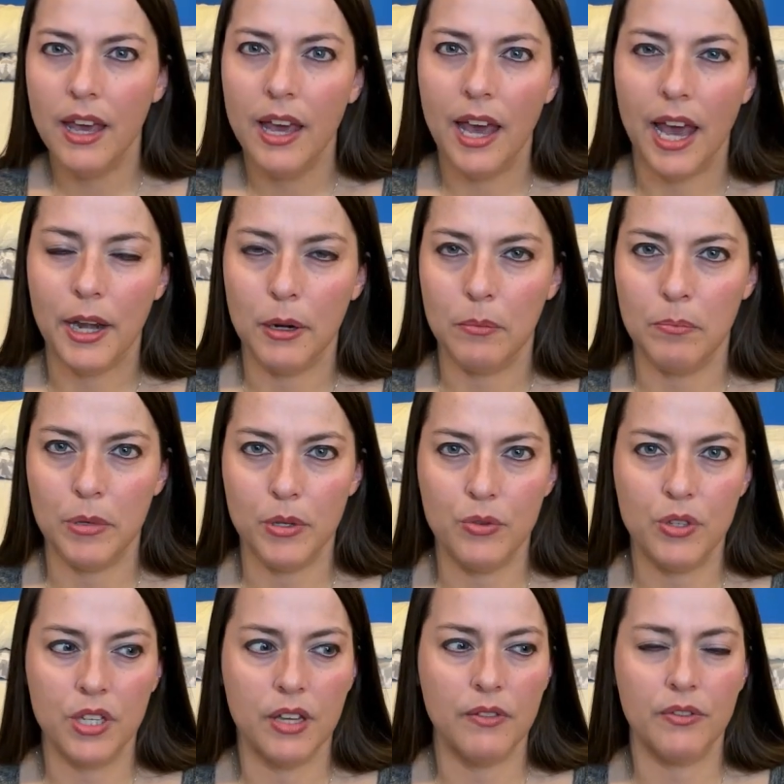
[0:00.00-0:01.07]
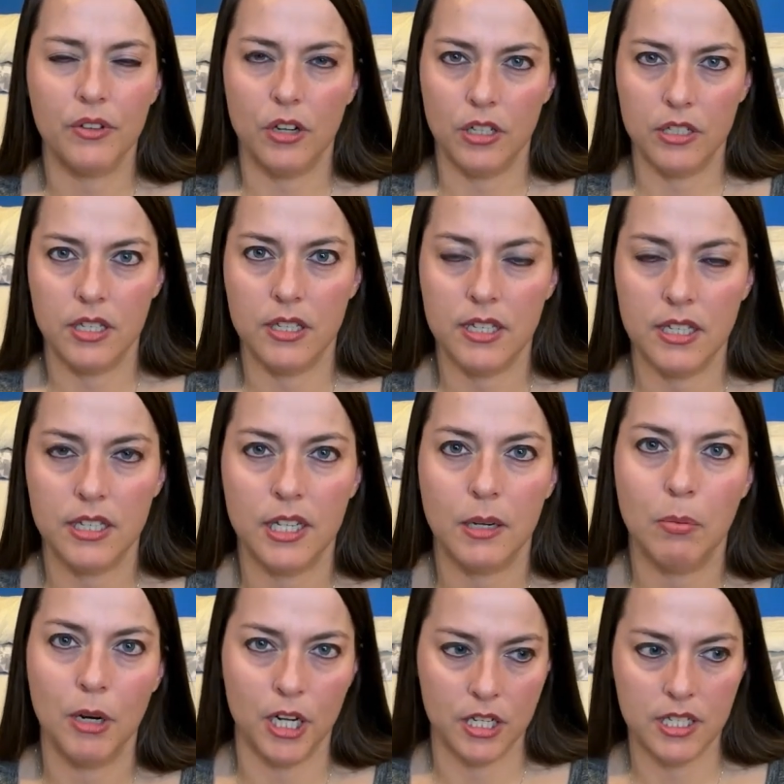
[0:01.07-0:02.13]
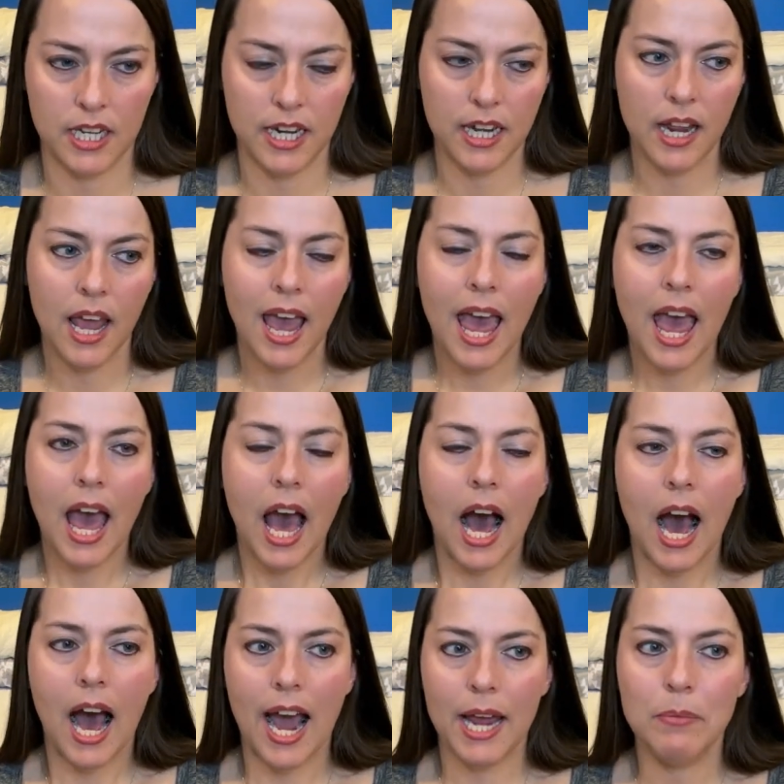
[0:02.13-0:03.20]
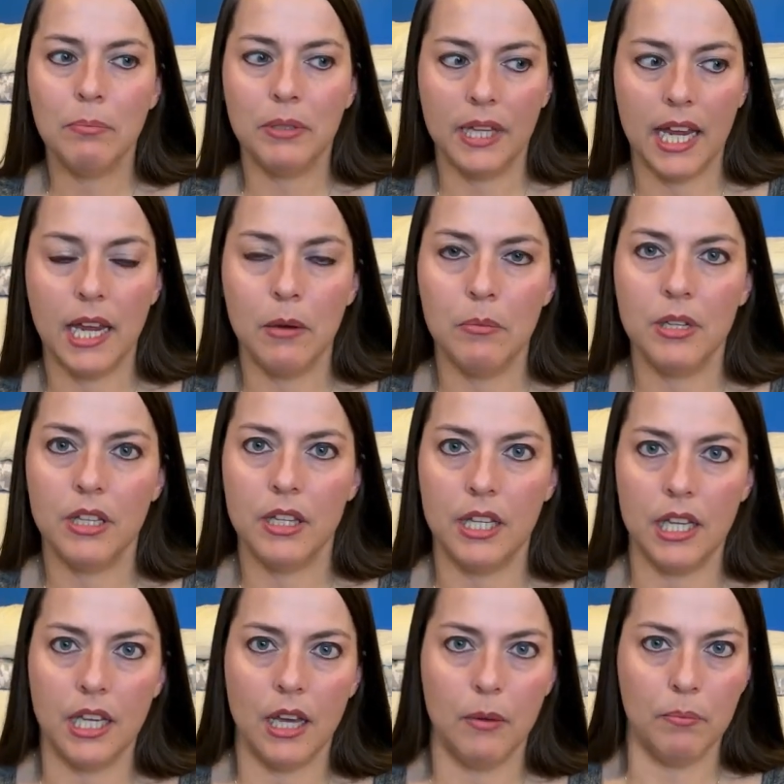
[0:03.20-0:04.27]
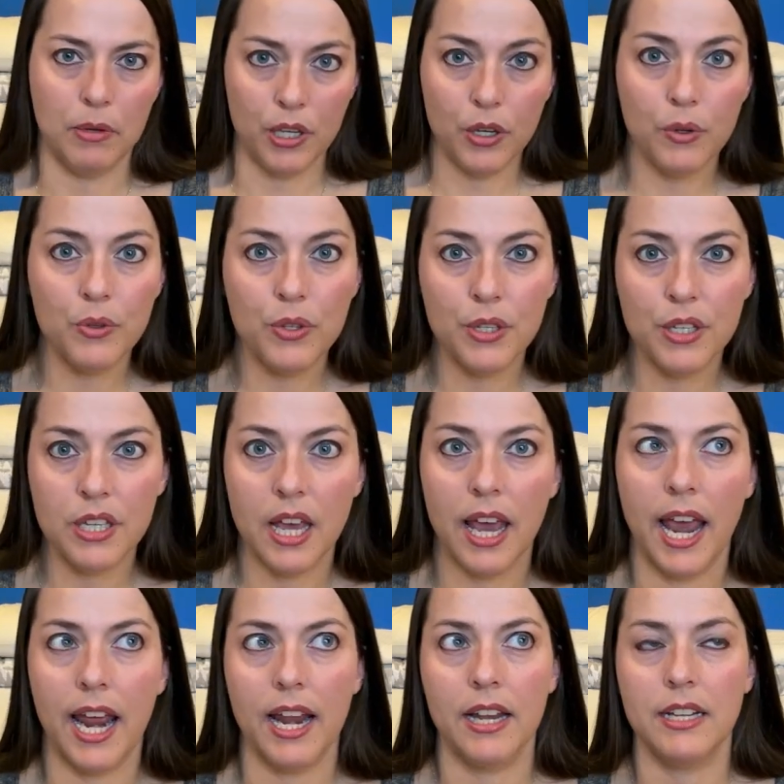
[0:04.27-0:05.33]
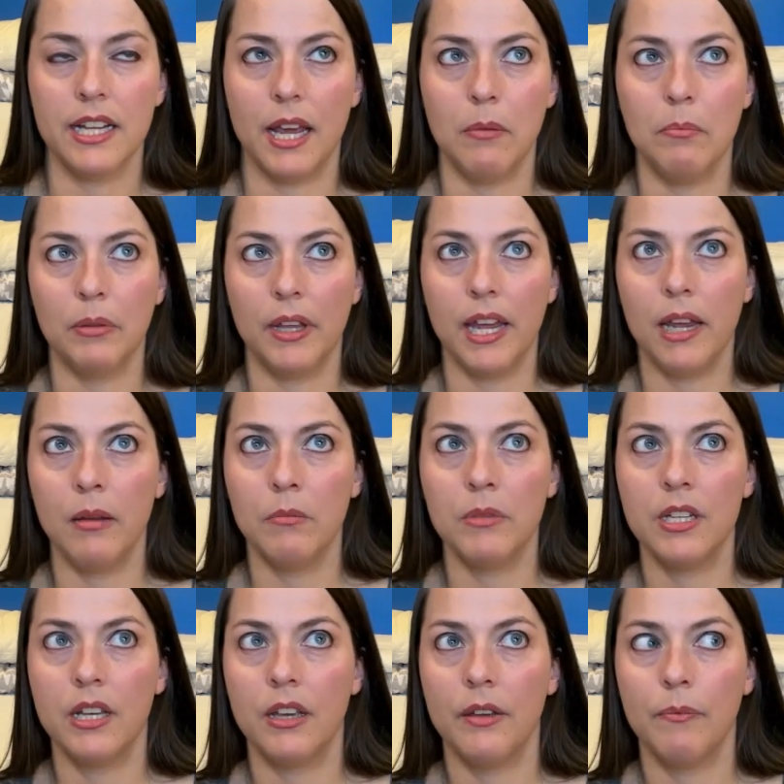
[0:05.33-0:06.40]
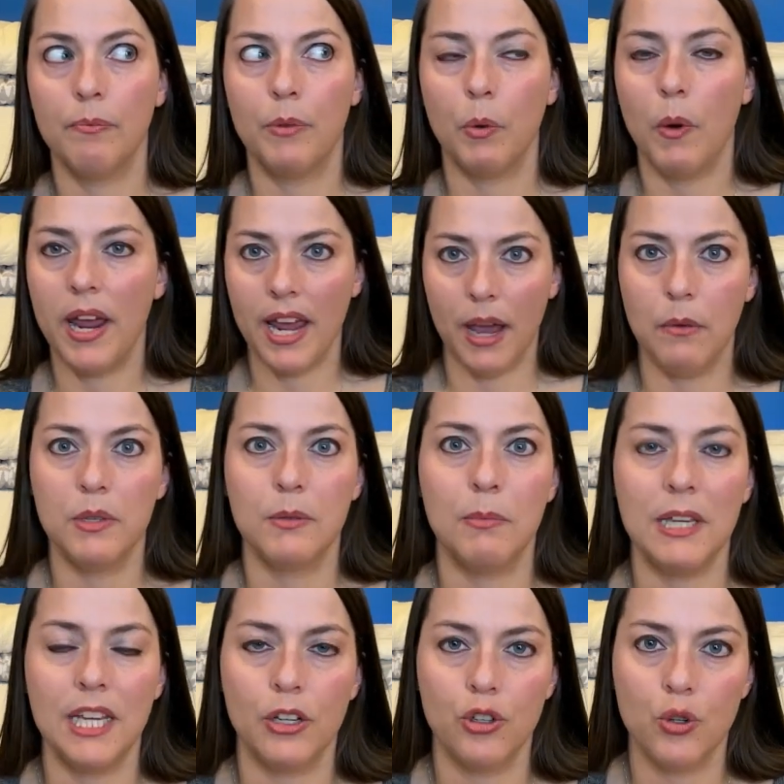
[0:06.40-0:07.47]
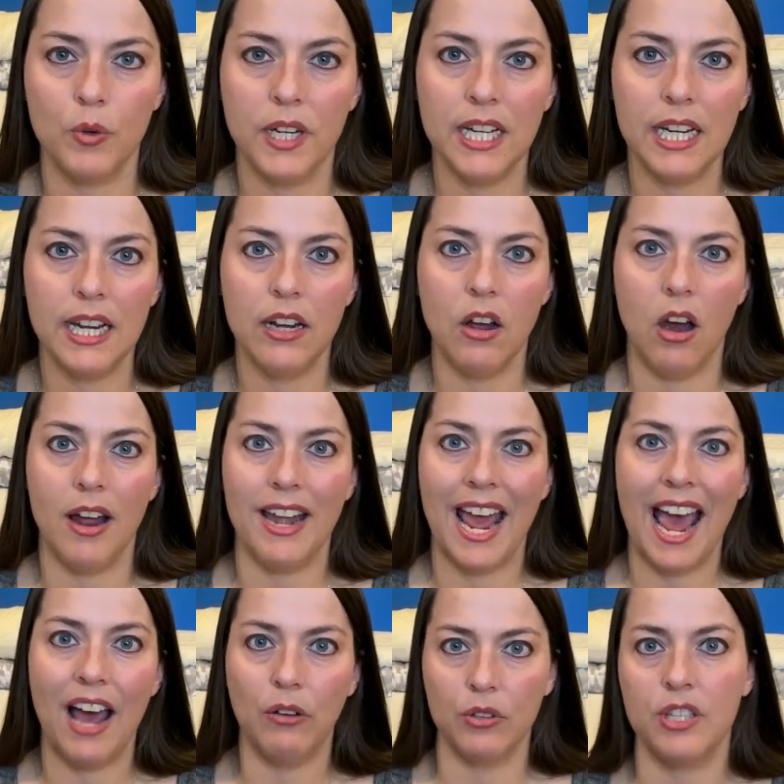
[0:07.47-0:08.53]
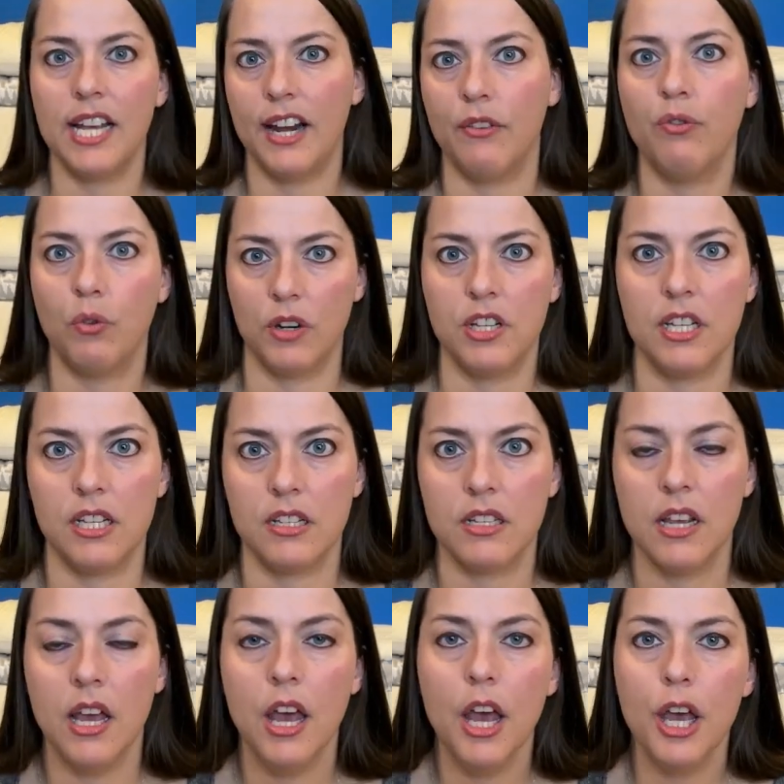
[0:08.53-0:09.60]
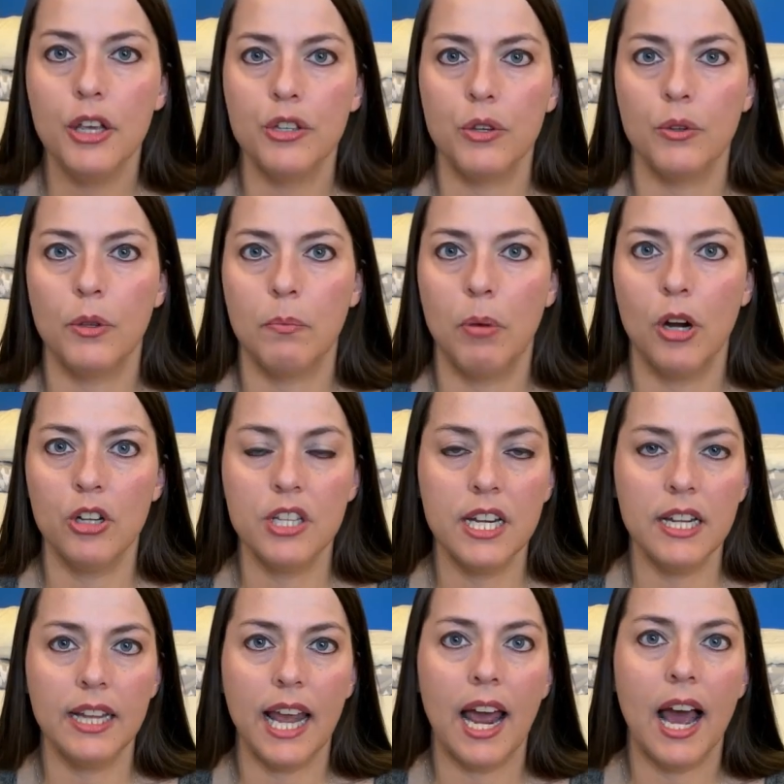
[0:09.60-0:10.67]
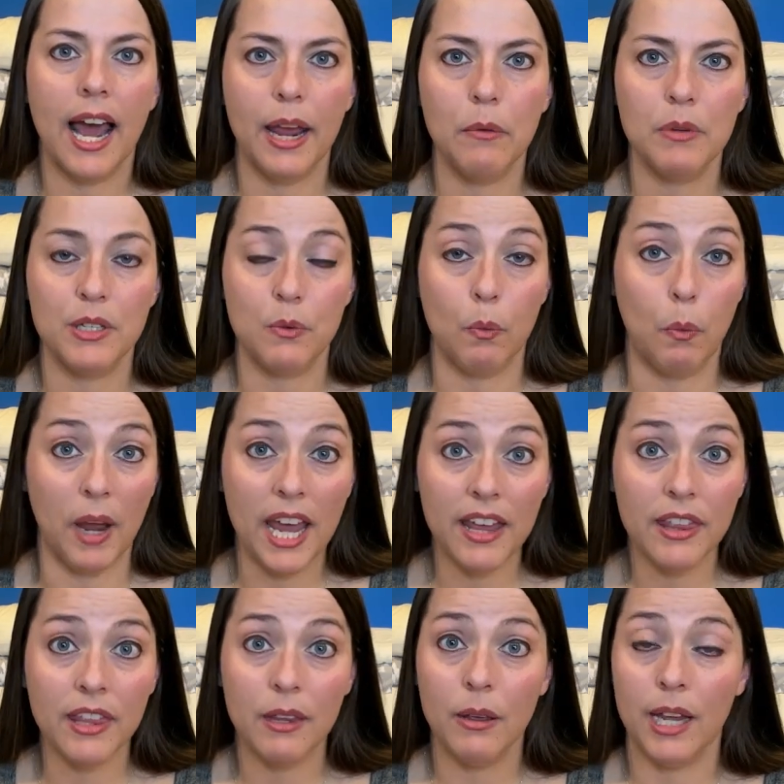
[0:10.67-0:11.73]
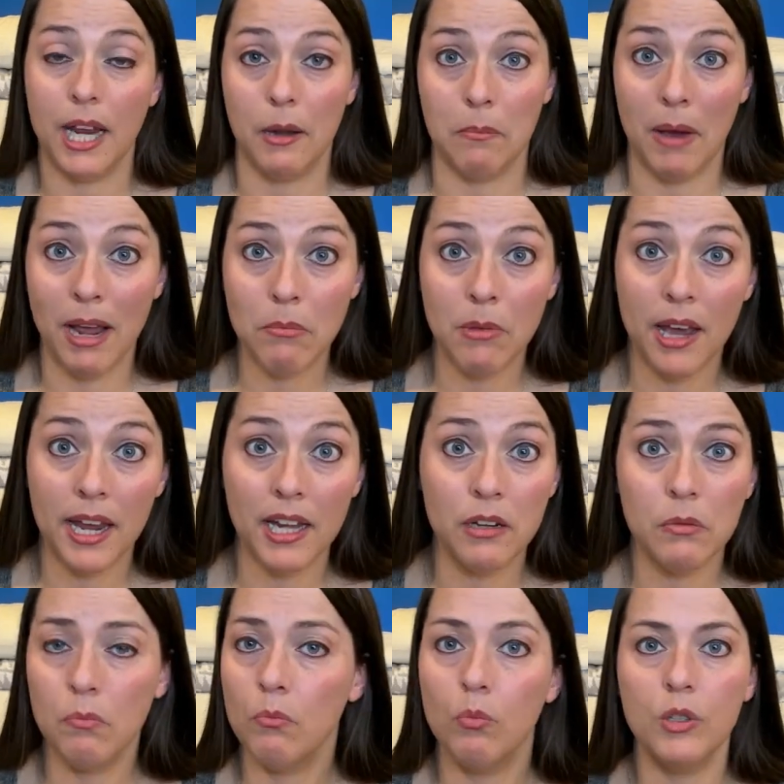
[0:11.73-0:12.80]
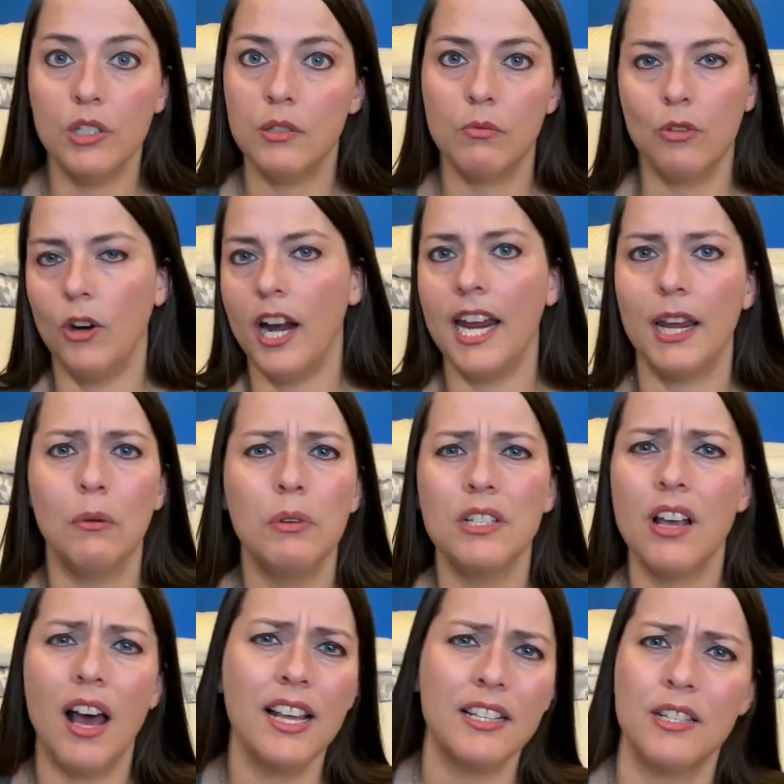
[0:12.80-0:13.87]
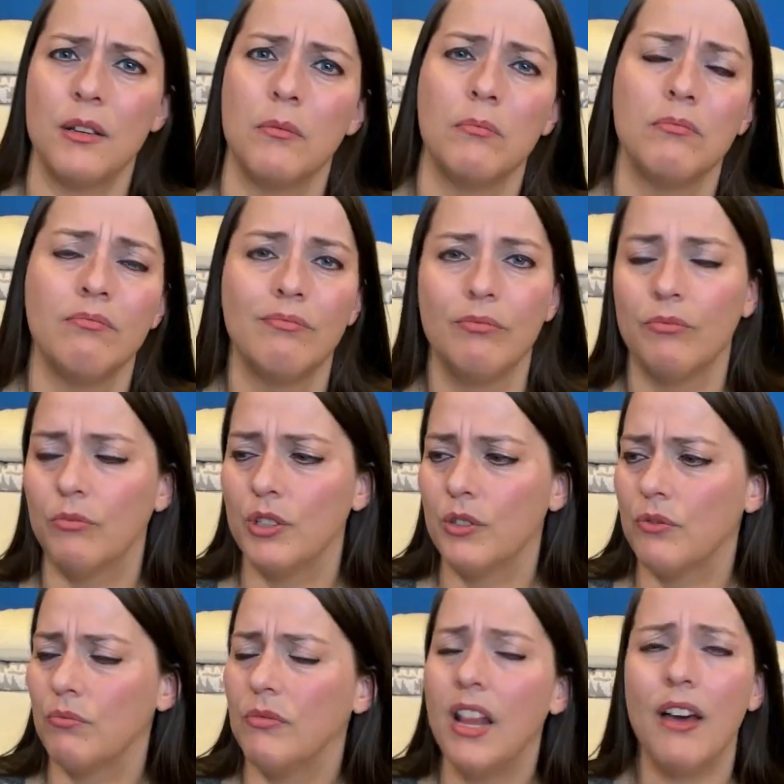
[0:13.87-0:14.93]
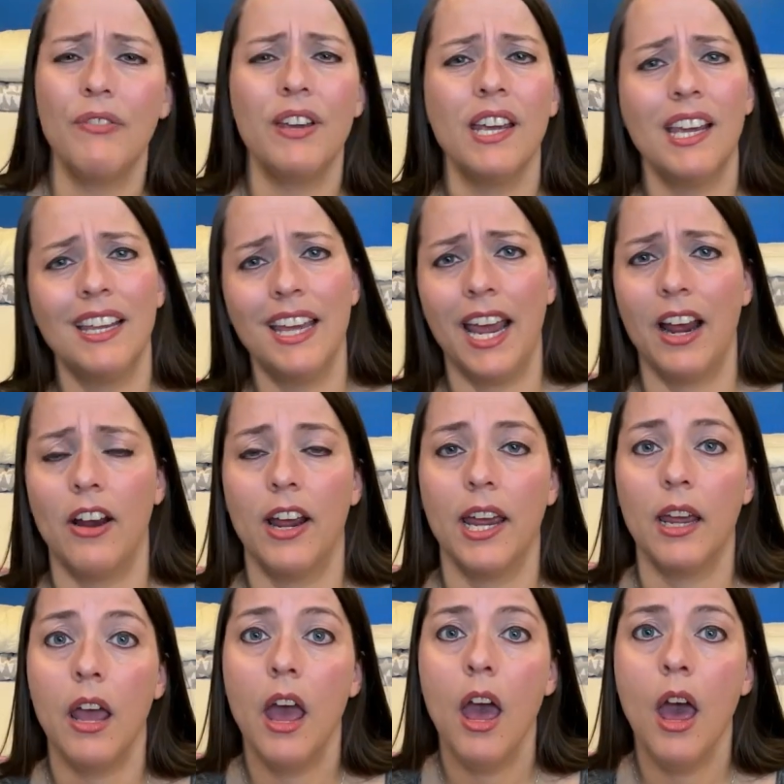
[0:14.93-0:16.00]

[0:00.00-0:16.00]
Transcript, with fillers: an abusive, narcissistic person, I blamed the abuse and I blamed the way I was being treated on outside forces. So the person that I was with in my mind, was great, was awesome, was loving and caring.